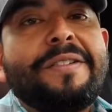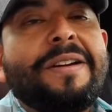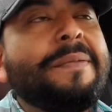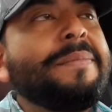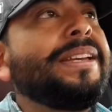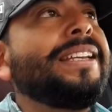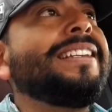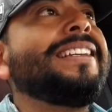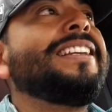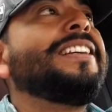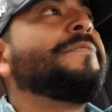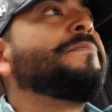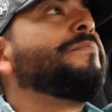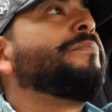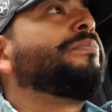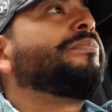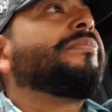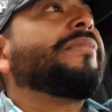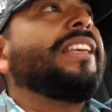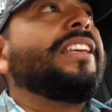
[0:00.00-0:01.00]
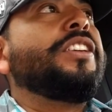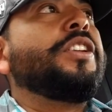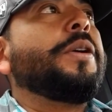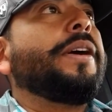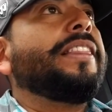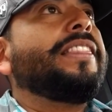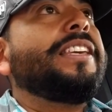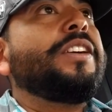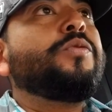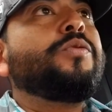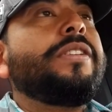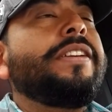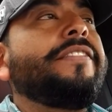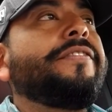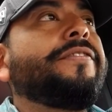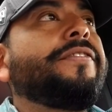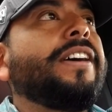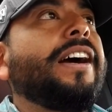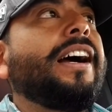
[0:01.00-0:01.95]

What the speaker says: I mean, you know, I think we've